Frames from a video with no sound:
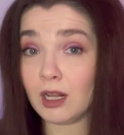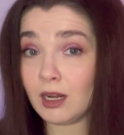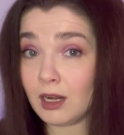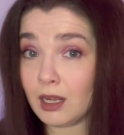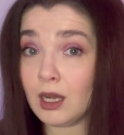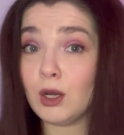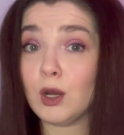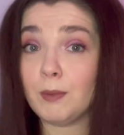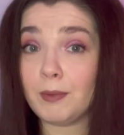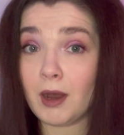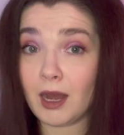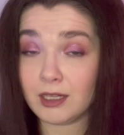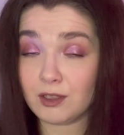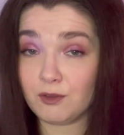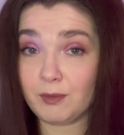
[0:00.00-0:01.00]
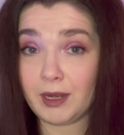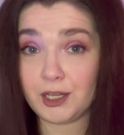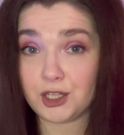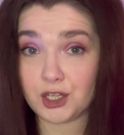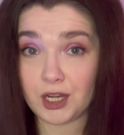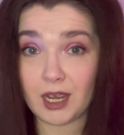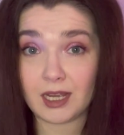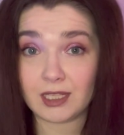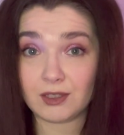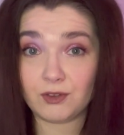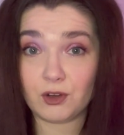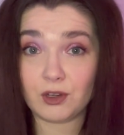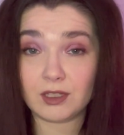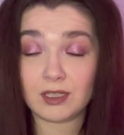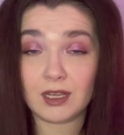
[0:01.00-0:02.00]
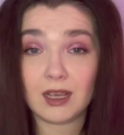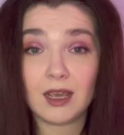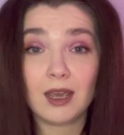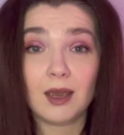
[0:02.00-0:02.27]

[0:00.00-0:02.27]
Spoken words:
lower part of my chest voice,